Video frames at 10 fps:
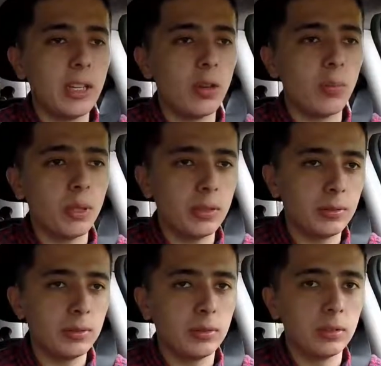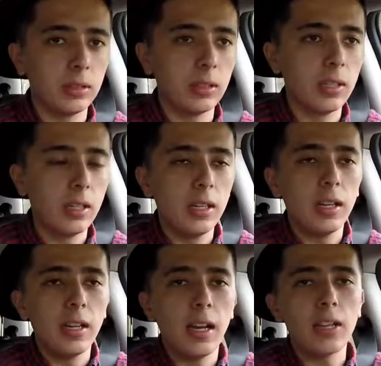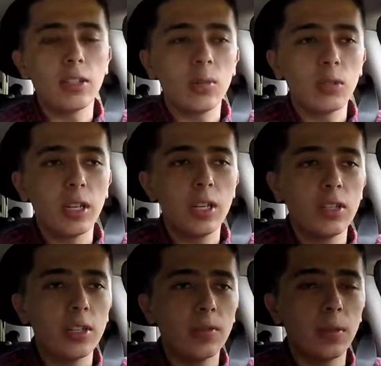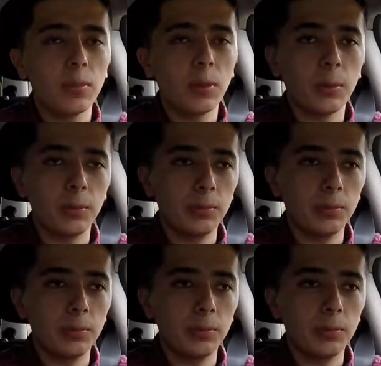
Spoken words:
Cooper has some changes from the